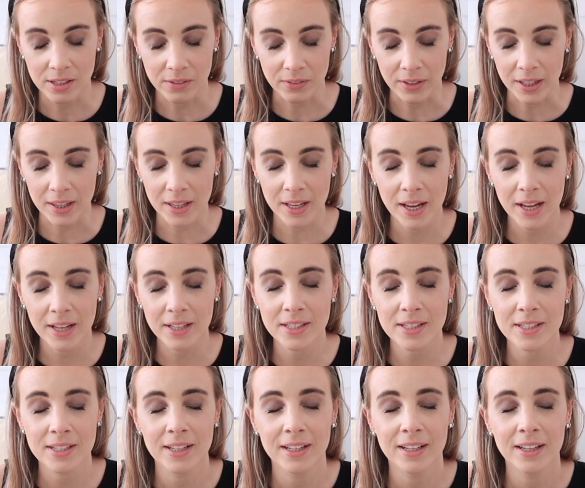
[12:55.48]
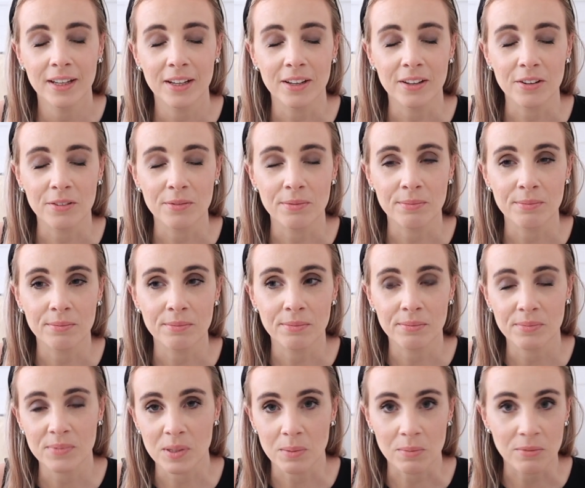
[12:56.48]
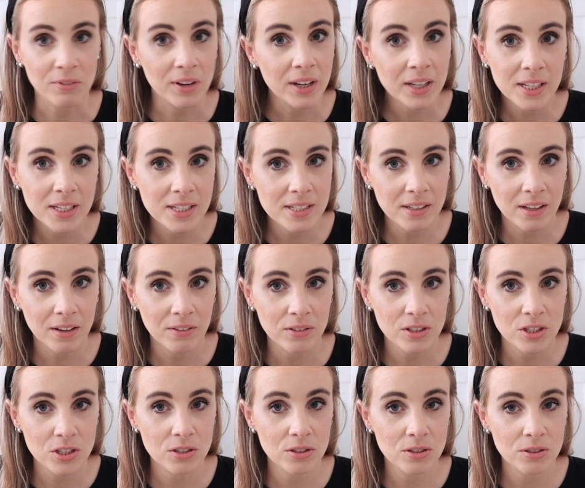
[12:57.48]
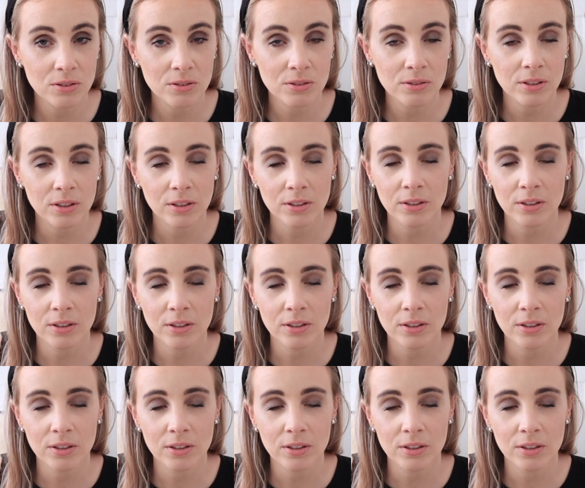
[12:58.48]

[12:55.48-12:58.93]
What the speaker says: like that, some funny stuff that you